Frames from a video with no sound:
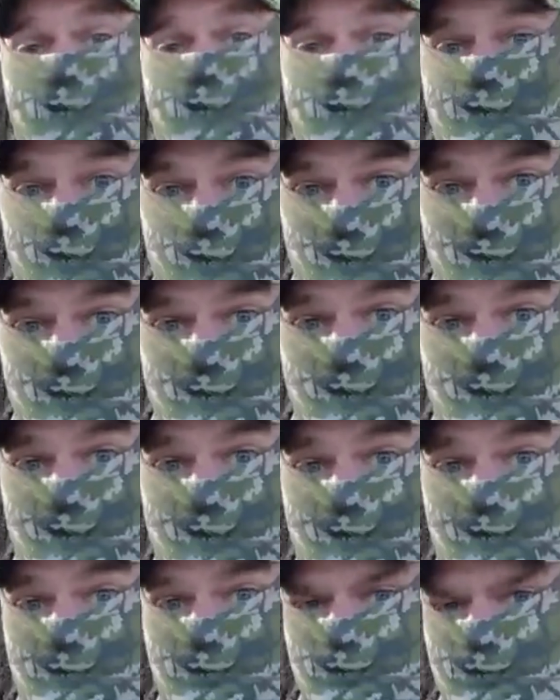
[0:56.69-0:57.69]
Sun's
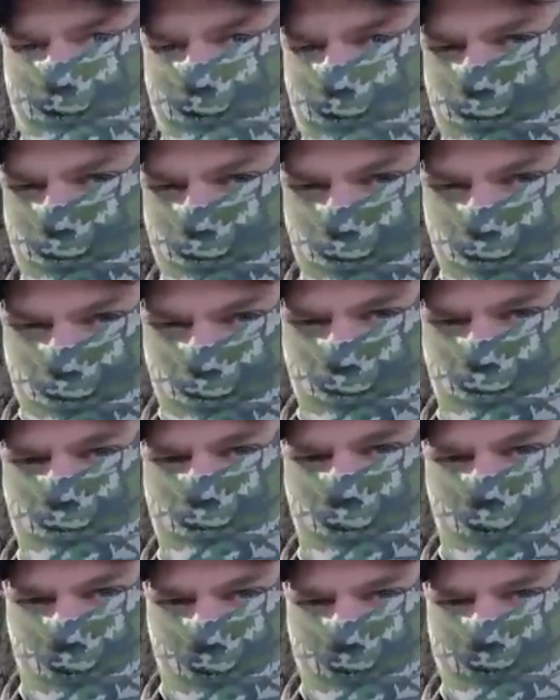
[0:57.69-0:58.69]
out.
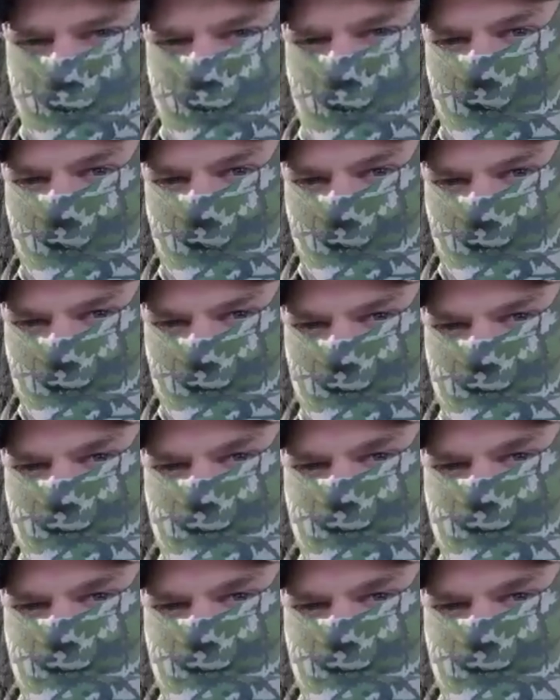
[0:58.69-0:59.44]
Bugs out.